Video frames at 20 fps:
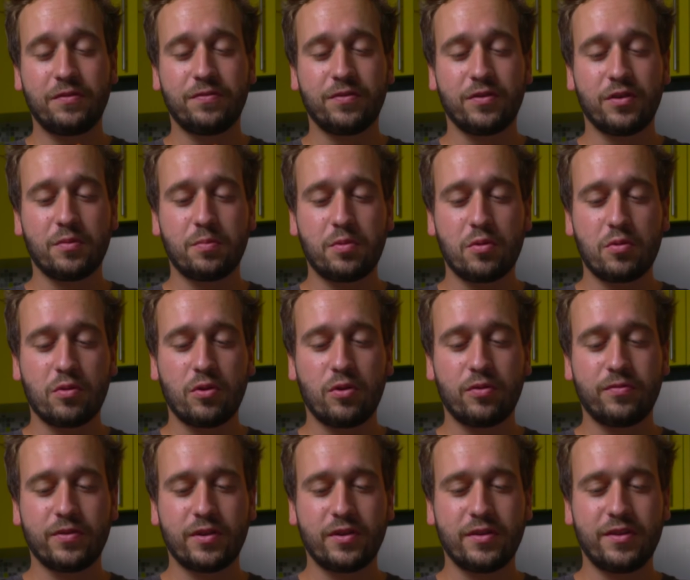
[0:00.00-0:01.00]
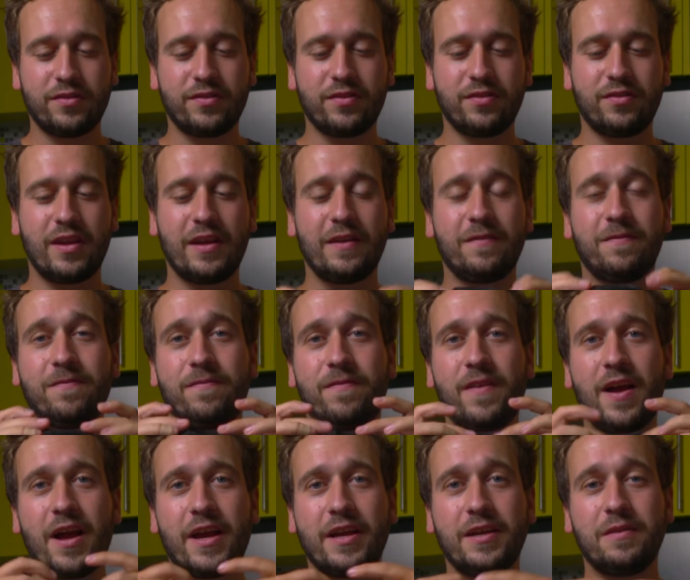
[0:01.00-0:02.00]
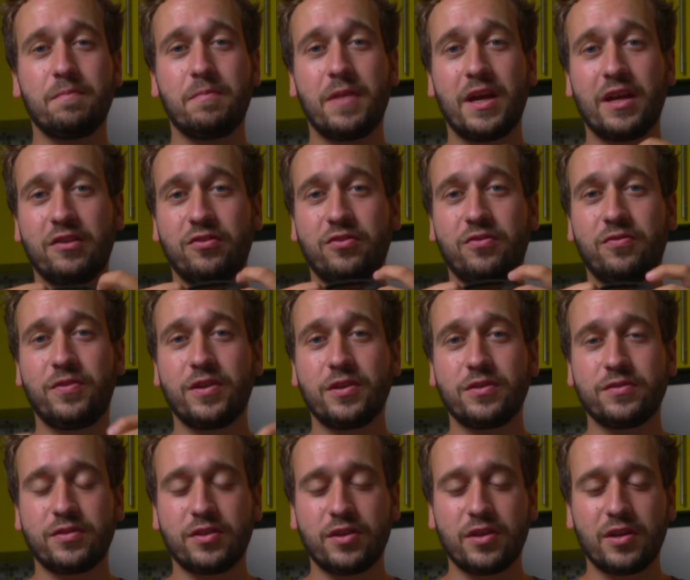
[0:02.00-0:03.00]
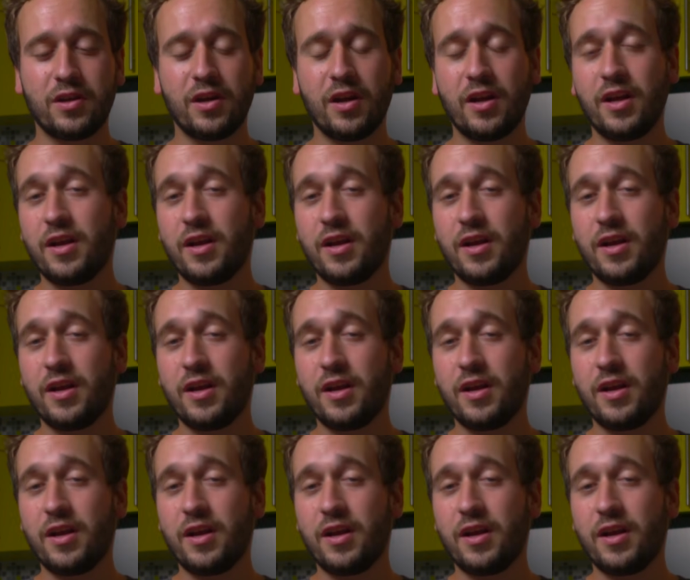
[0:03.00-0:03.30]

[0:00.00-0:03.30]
for a pour over. This is a fine mesh filter,